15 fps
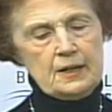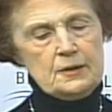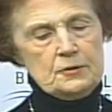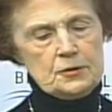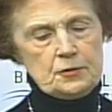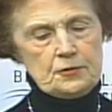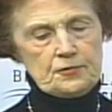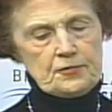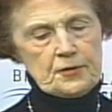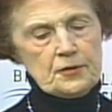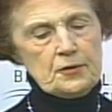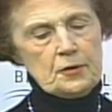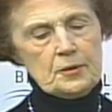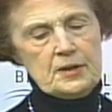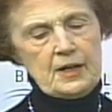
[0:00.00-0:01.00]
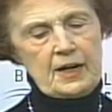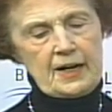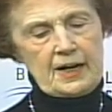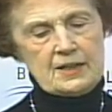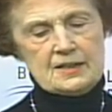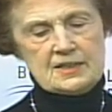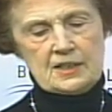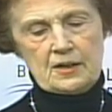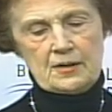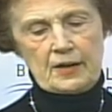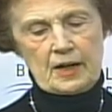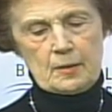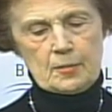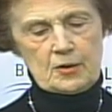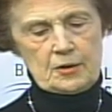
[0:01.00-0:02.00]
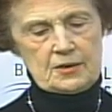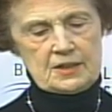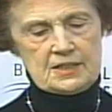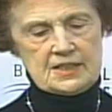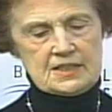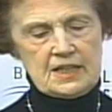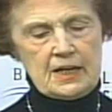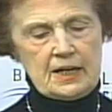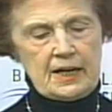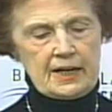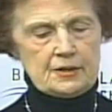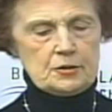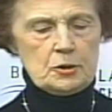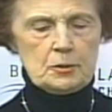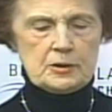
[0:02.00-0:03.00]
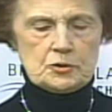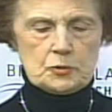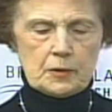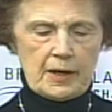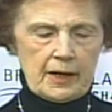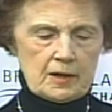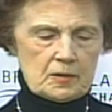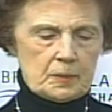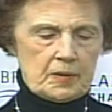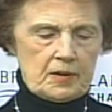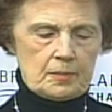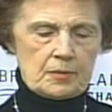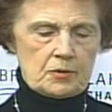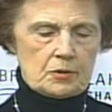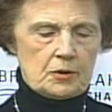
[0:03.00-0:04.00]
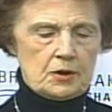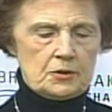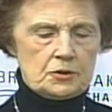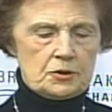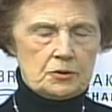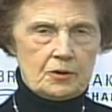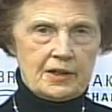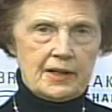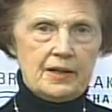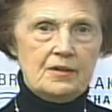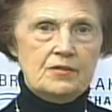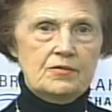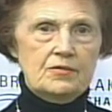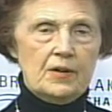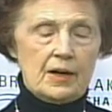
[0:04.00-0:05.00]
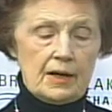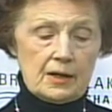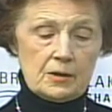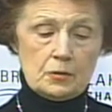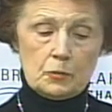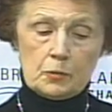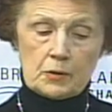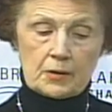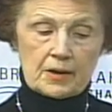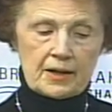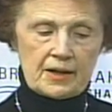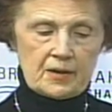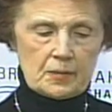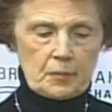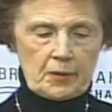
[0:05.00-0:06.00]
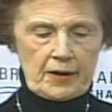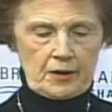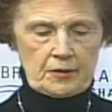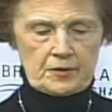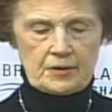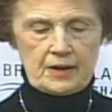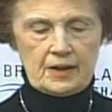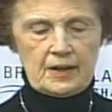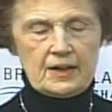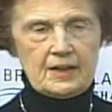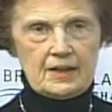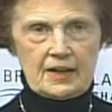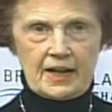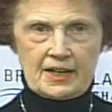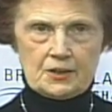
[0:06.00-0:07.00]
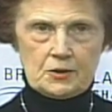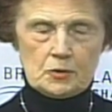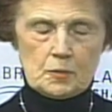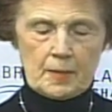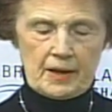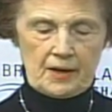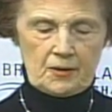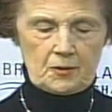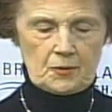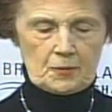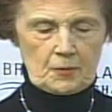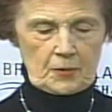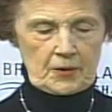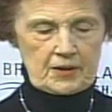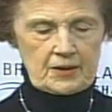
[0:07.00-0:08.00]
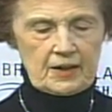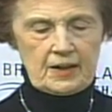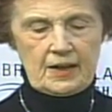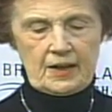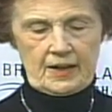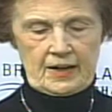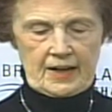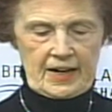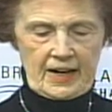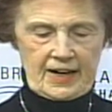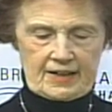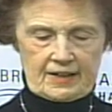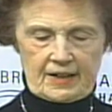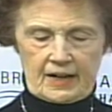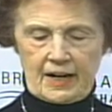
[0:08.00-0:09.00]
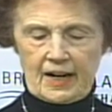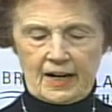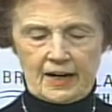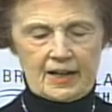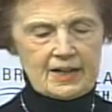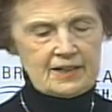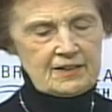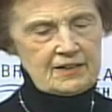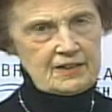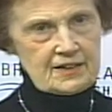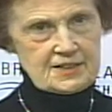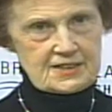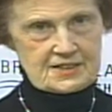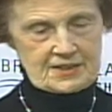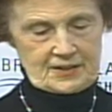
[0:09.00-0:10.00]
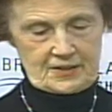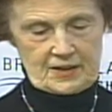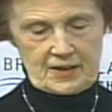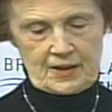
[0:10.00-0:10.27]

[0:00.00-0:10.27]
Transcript: to further enhance our neighborhoods and to attract people to live and work in Brainerd. I do my homework and I listen.